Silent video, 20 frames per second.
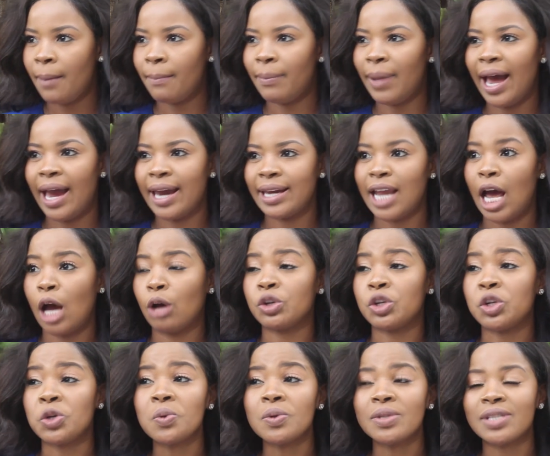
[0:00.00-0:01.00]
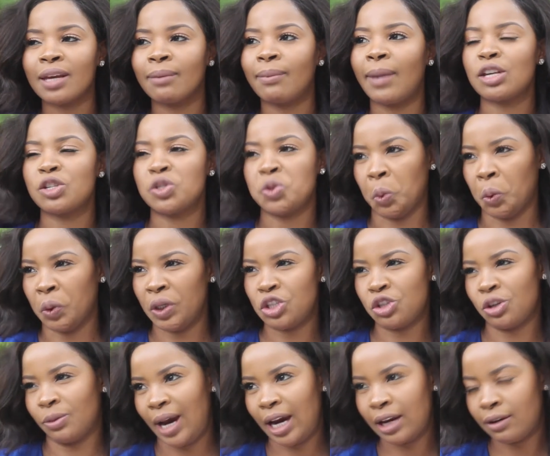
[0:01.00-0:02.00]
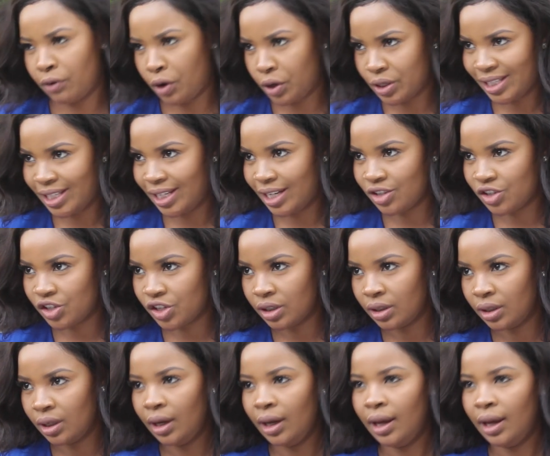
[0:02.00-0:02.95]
by now using my story to my advantage.